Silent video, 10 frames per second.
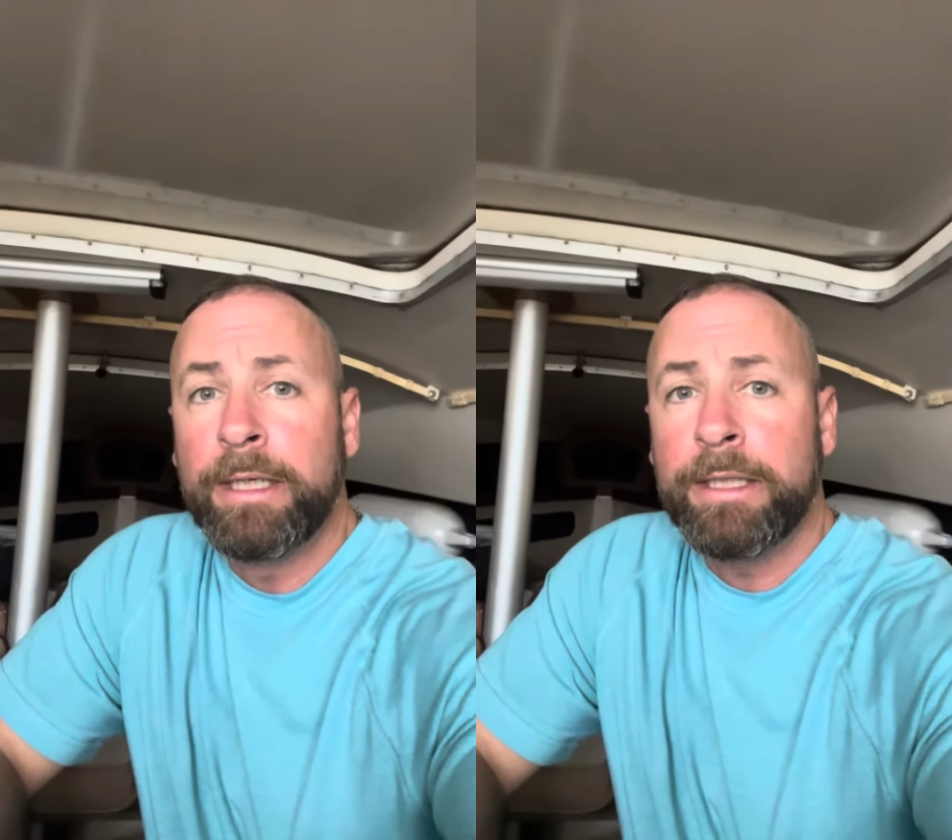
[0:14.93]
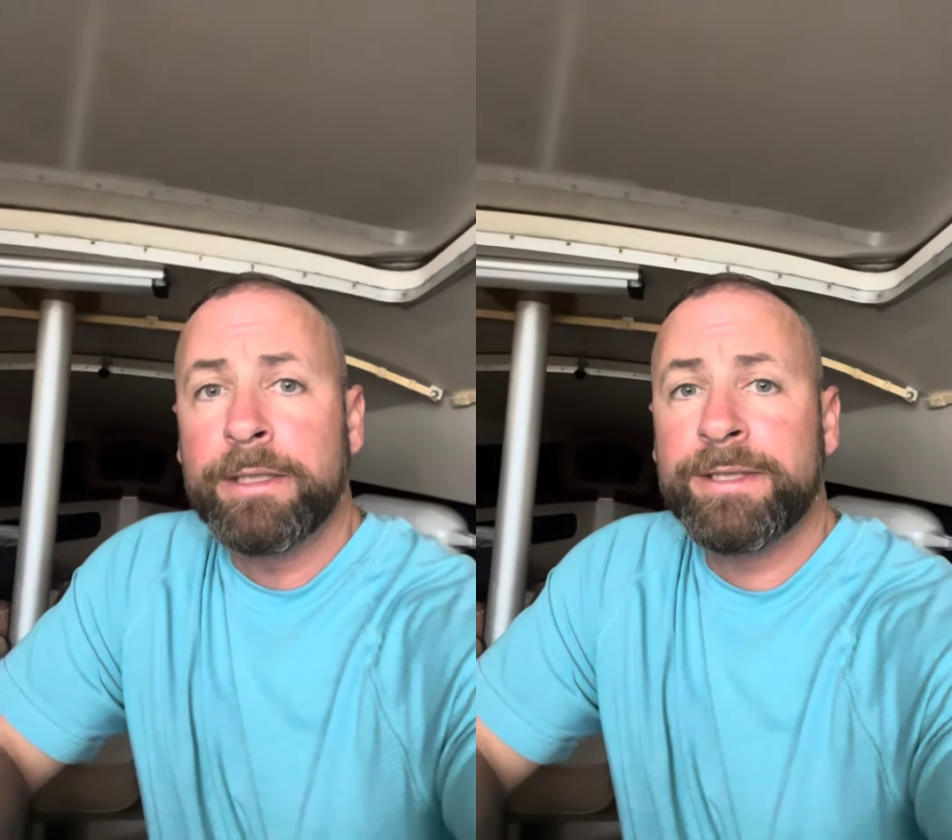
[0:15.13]

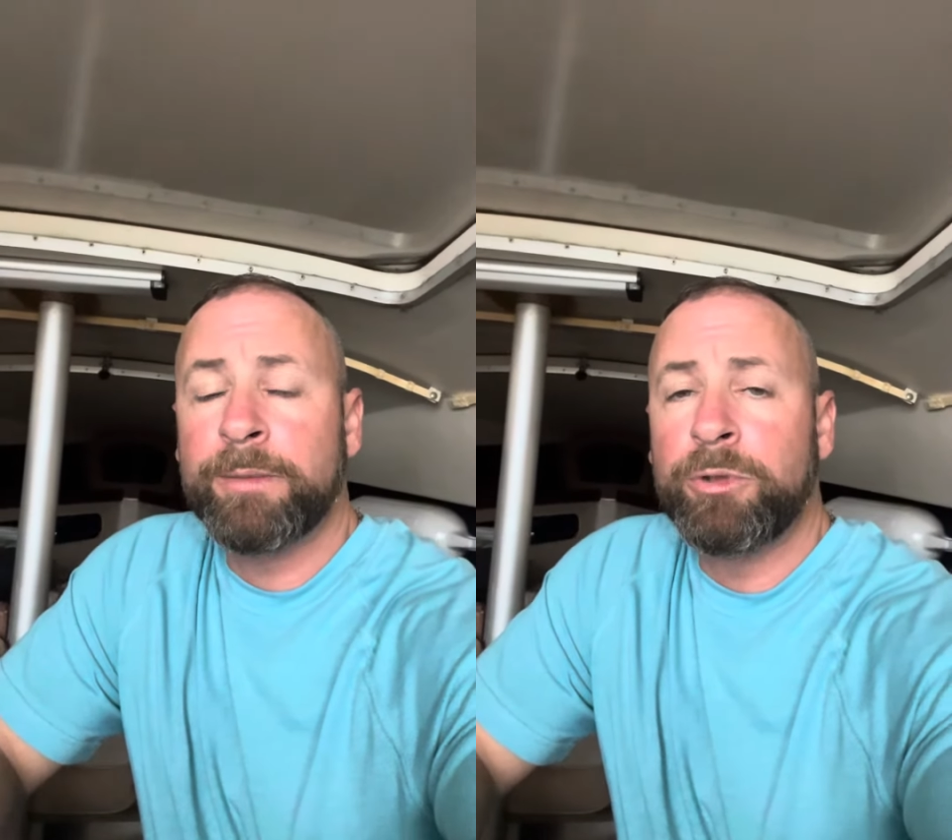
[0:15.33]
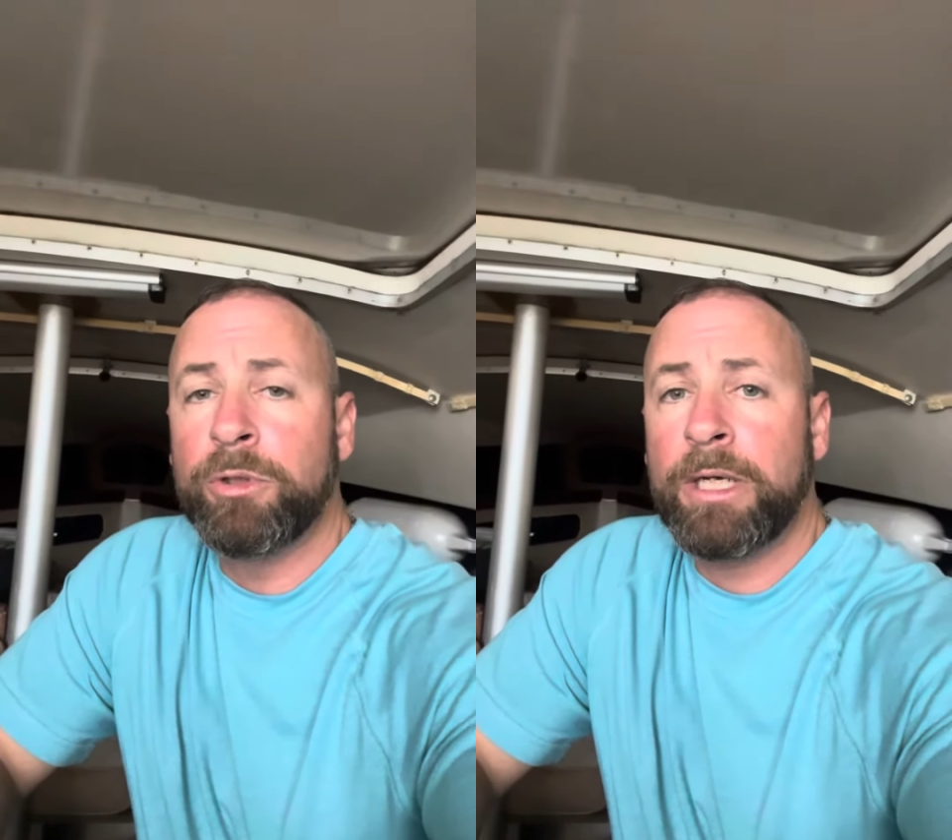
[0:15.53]
is
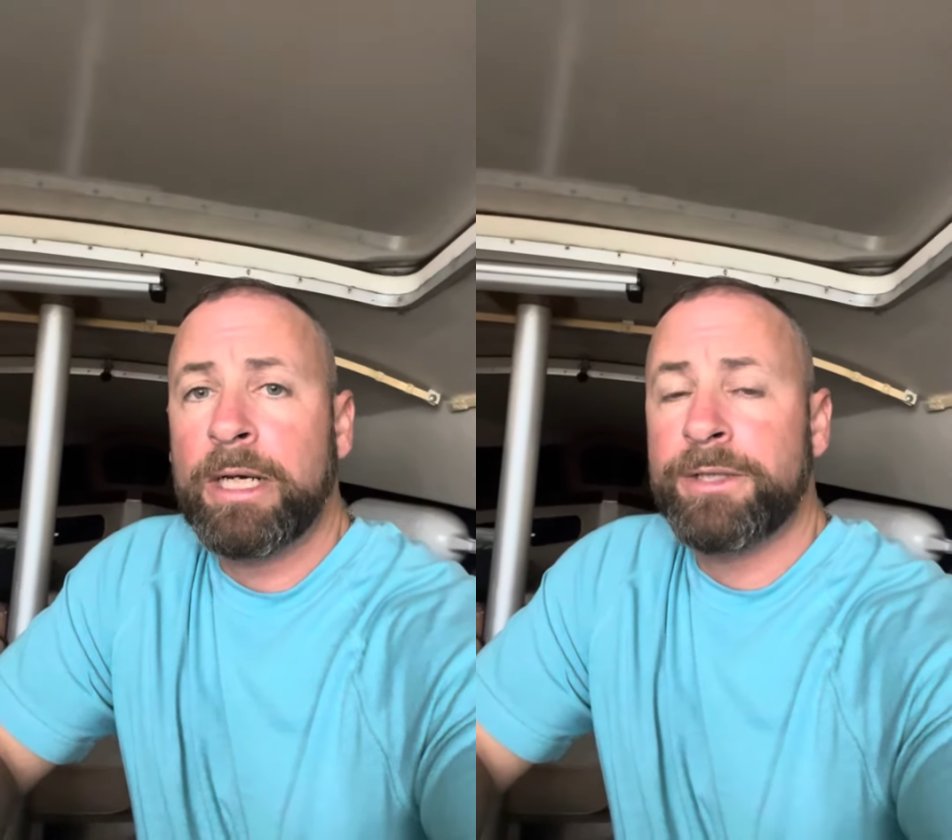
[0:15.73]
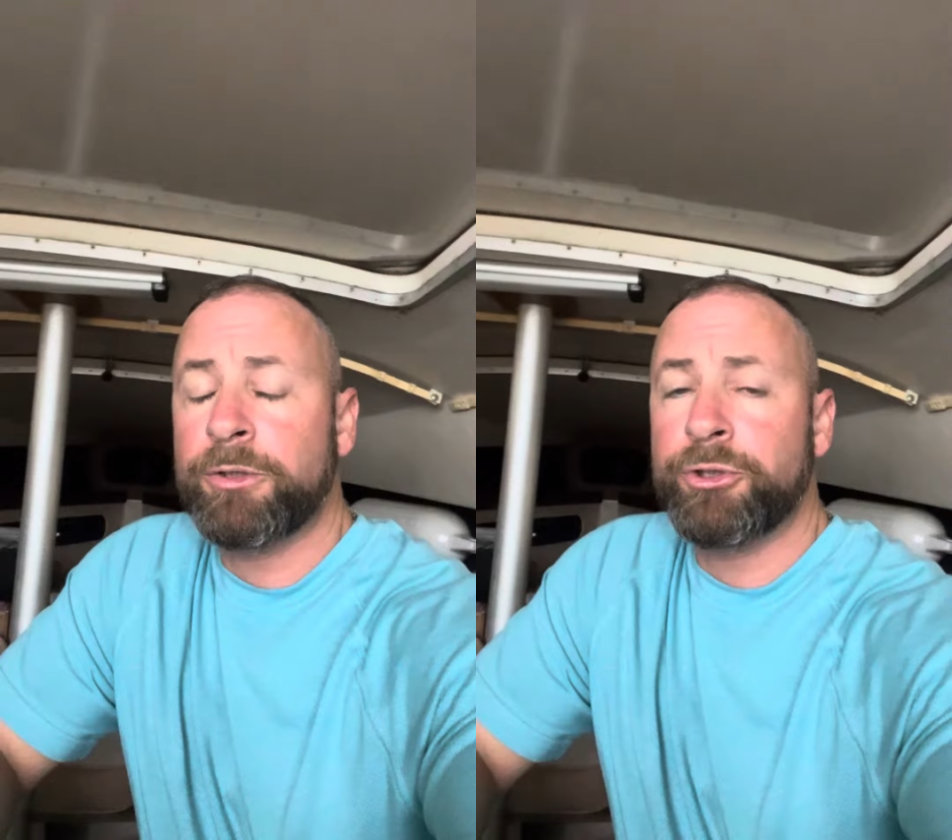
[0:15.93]
some of you
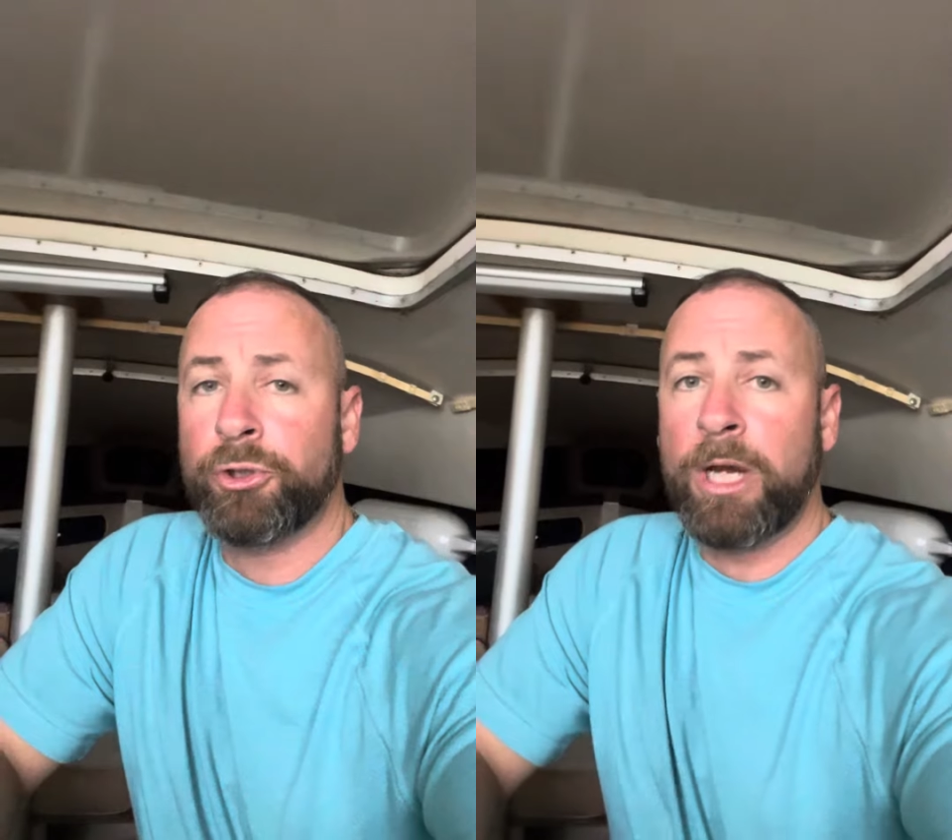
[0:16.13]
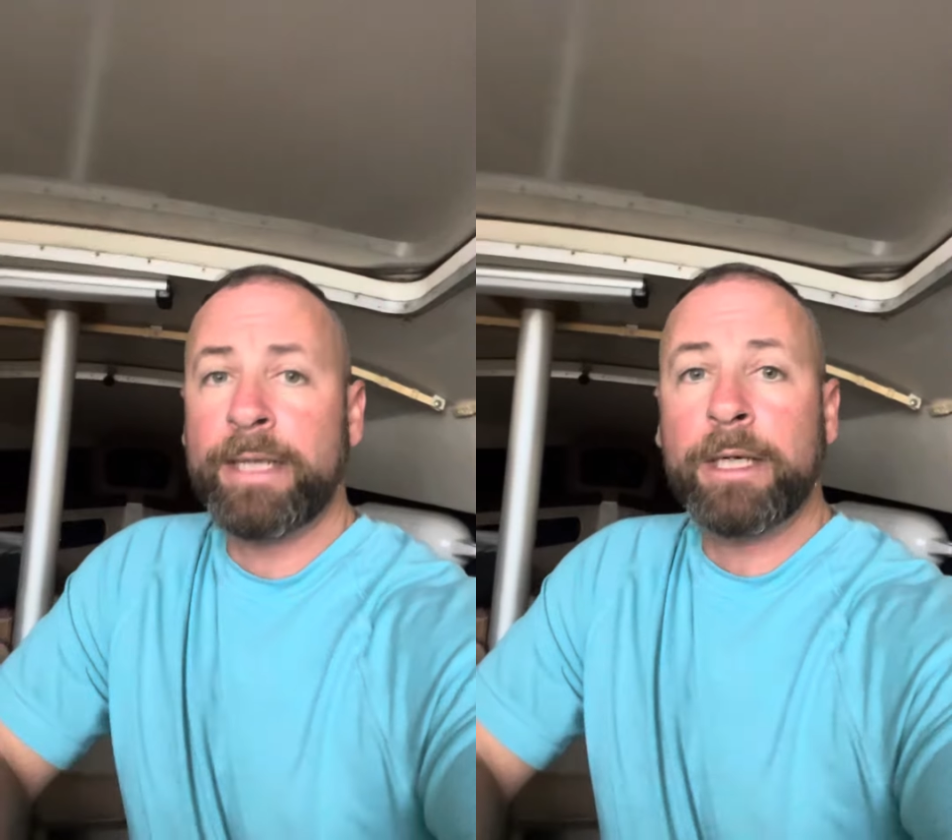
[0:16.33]
guys are
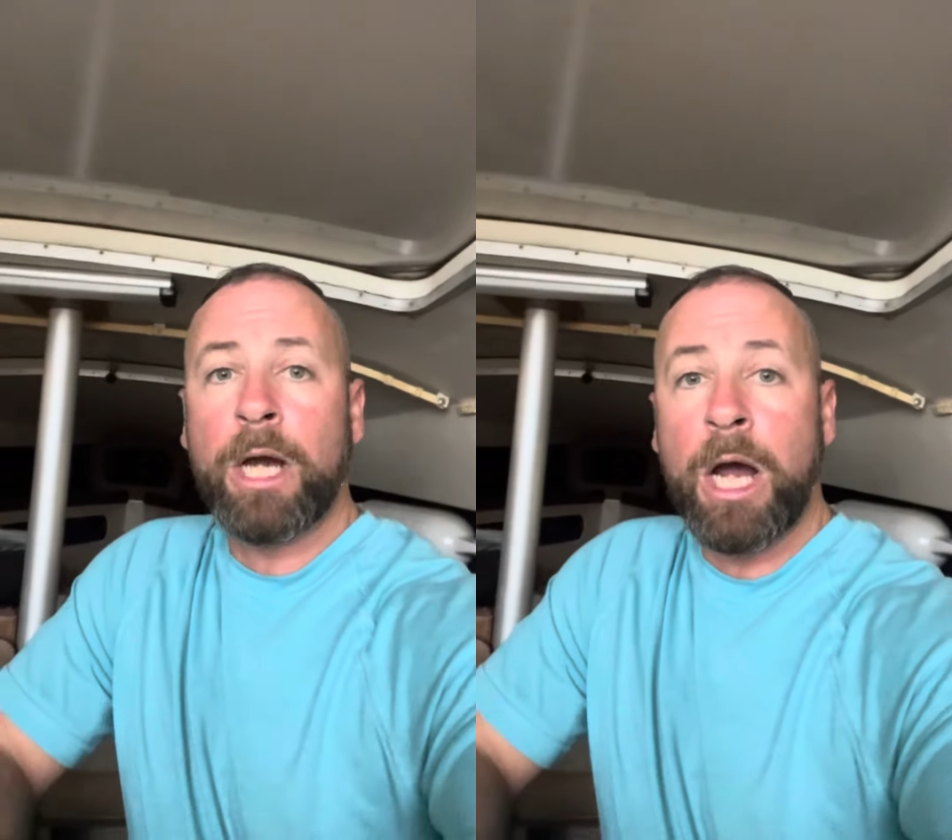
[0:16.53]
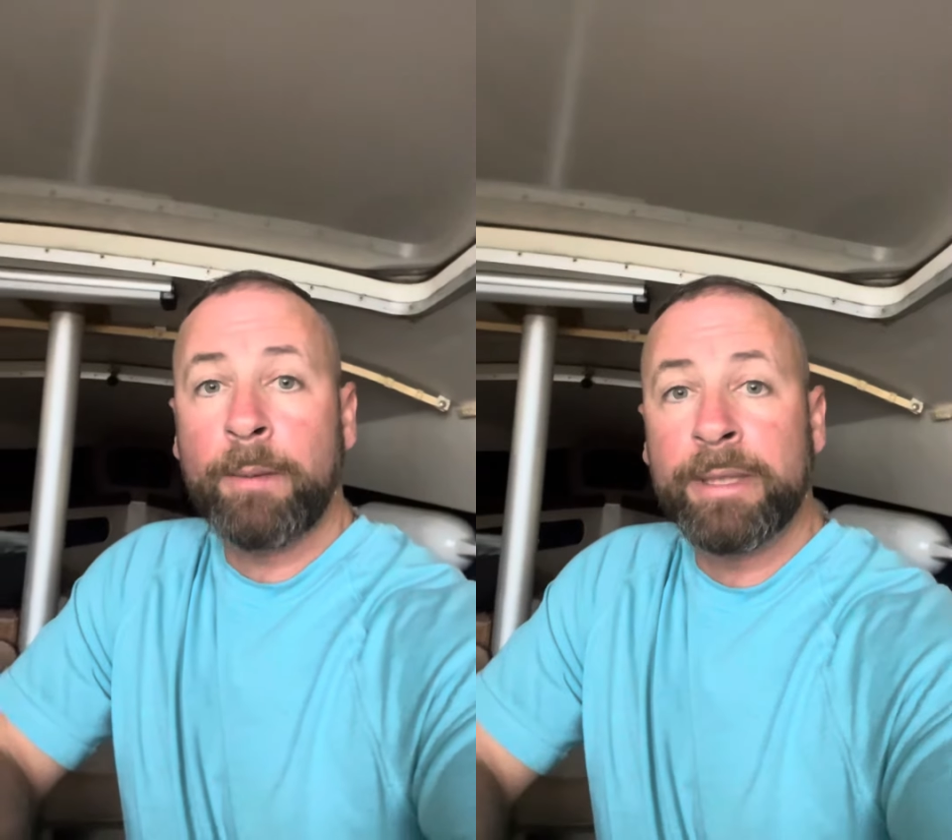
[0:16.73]
trying to
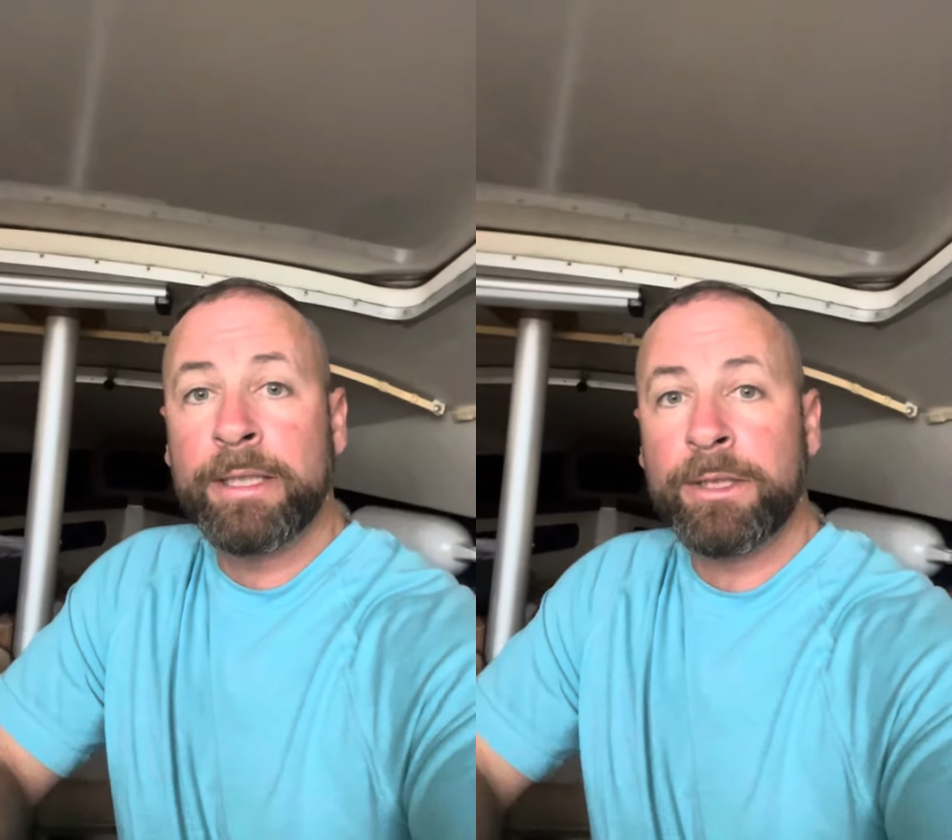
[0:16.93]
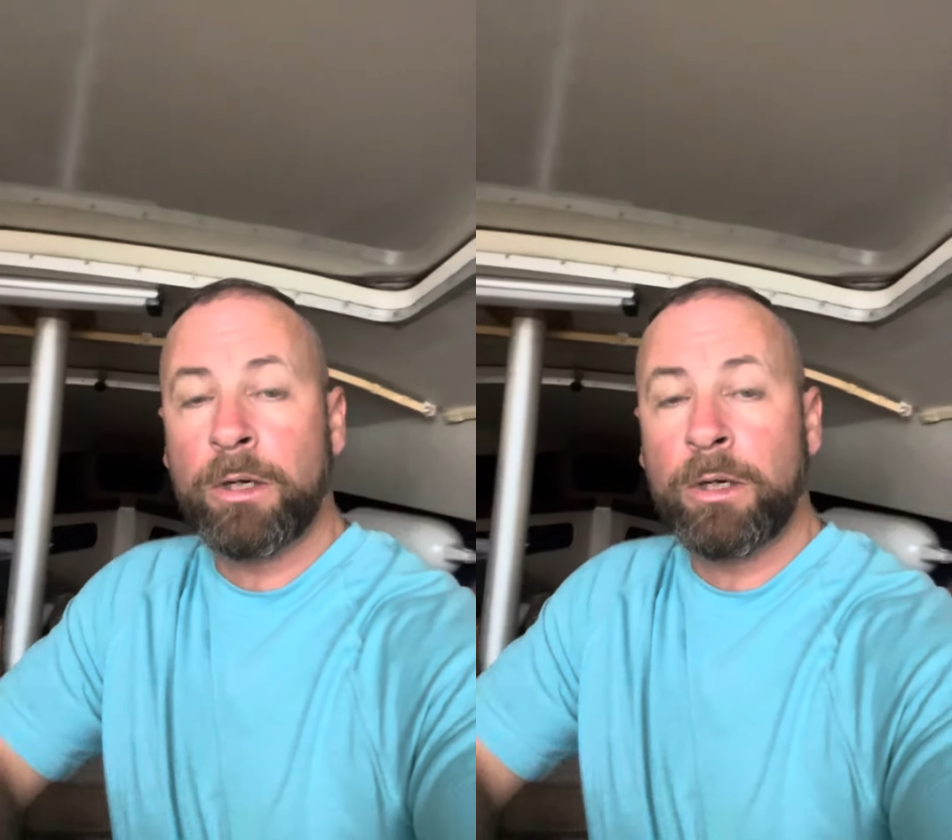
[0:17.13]
comment